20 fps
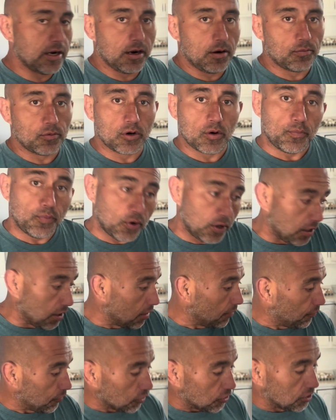I'm gonna put it
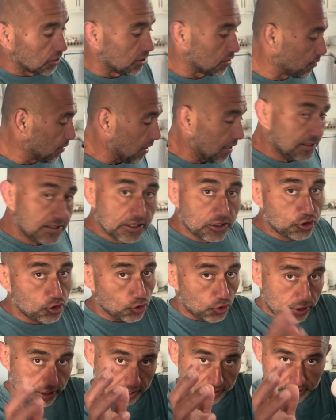in for 6 minutes and show
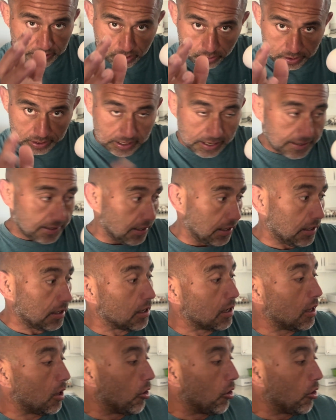you guys how I like it.